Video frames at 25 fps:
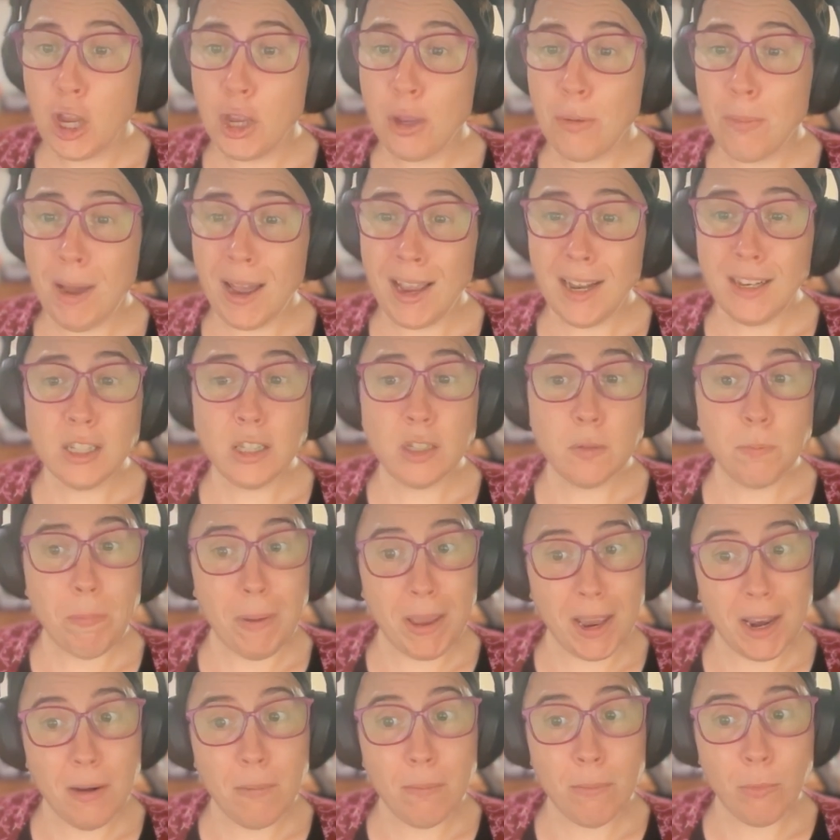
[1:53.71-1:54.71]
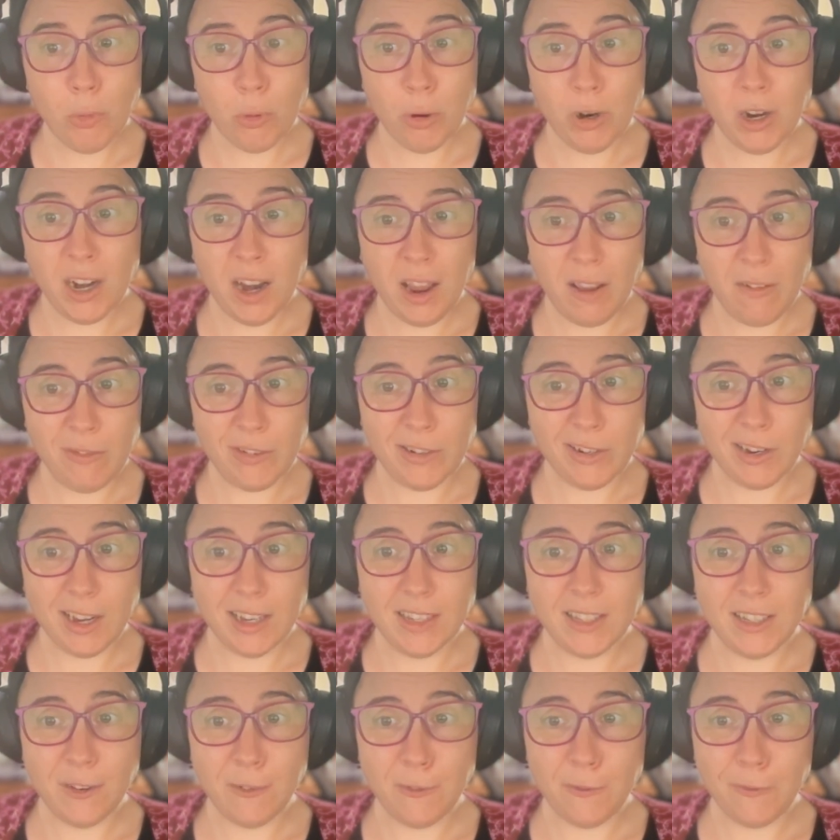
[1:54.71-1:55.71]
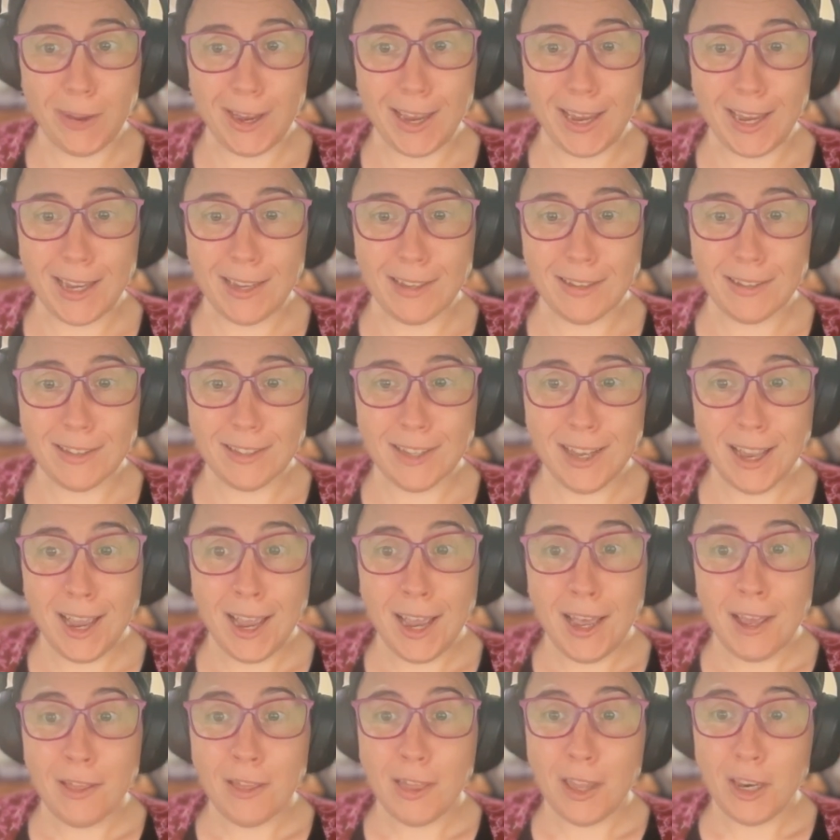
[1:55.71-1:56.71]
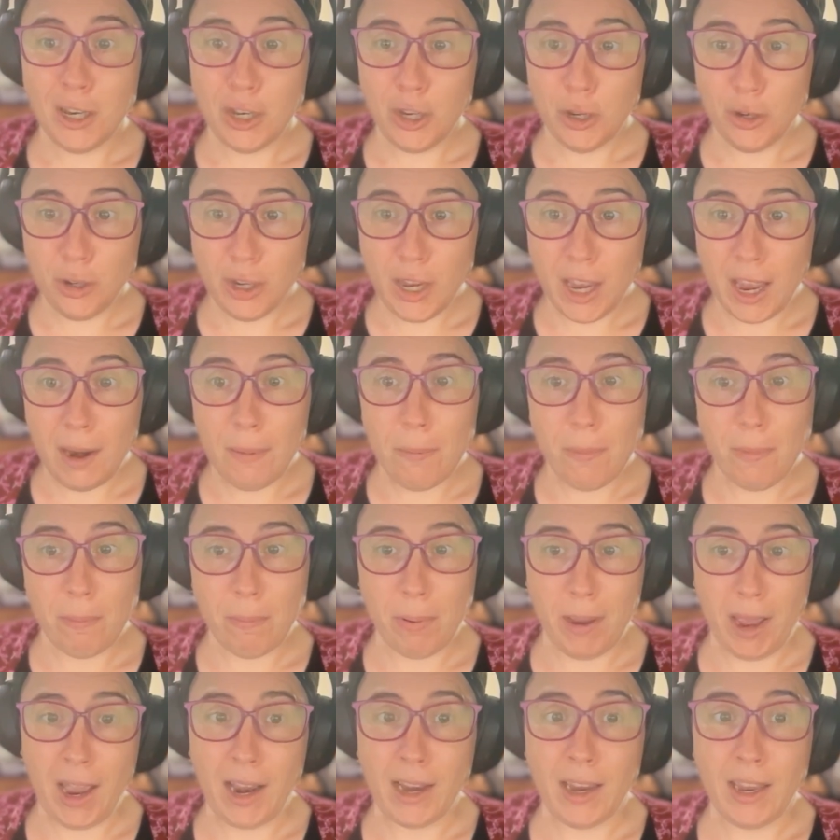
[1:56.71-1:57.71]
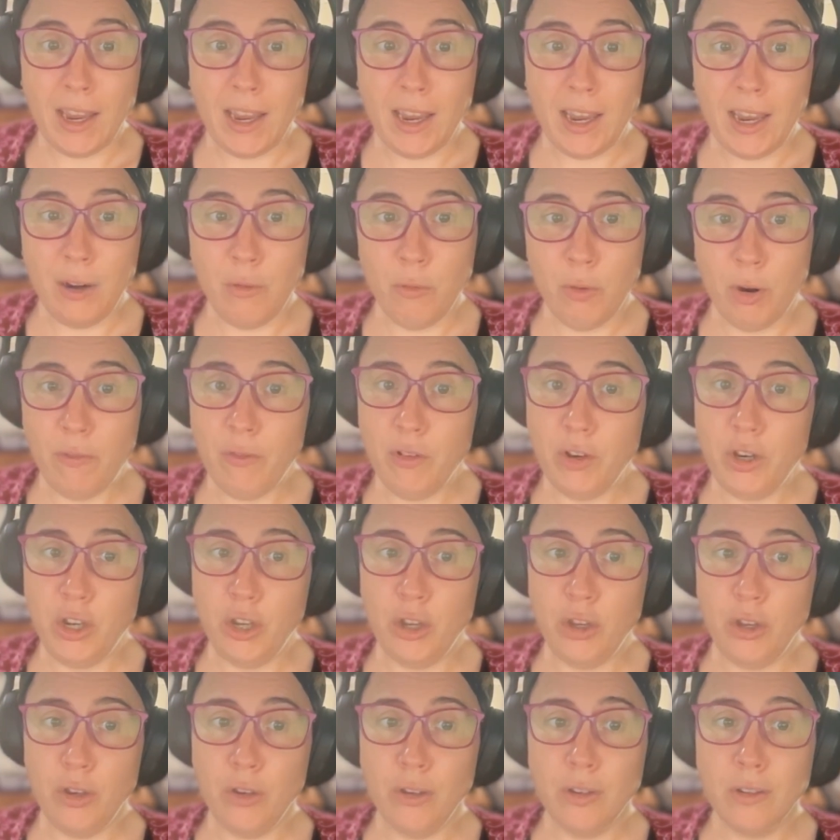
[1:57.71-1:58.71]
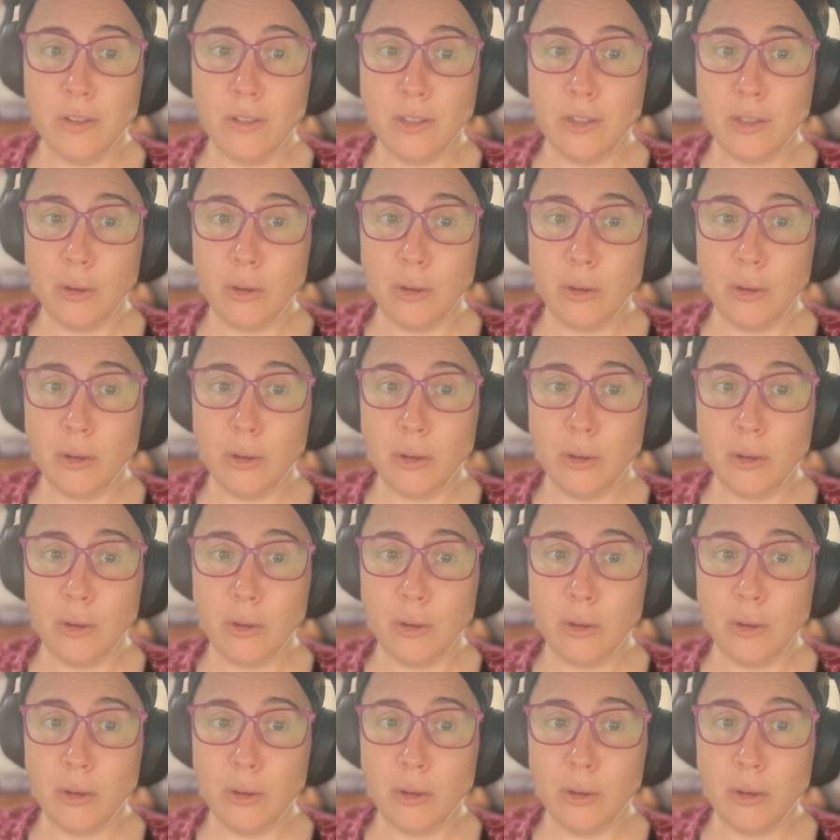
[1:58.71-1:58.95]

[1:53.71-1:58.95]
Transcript: you might spend more in advertising fees than you get back in revenue.